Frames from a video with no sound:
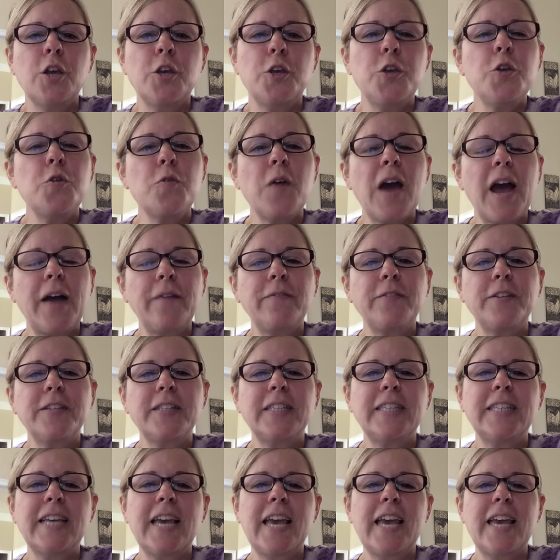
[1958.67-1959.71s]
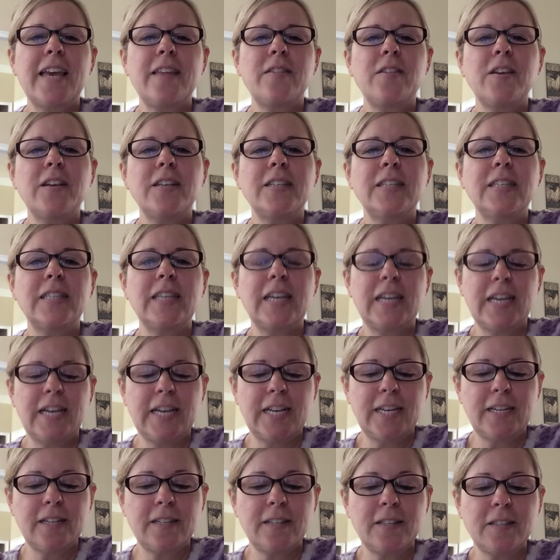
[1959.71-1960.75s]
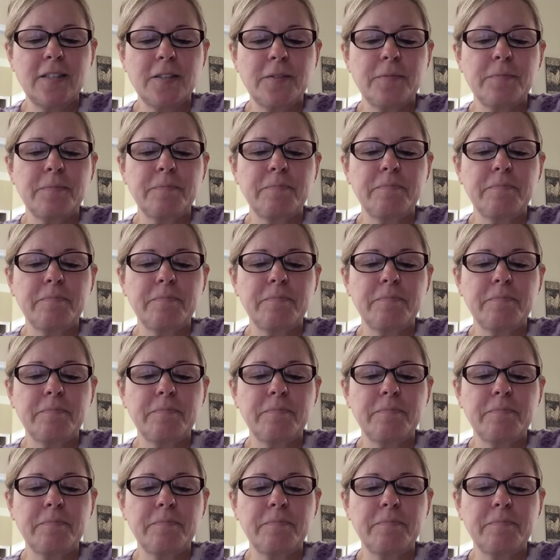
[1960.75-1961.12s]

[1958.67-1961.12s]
you have to say these things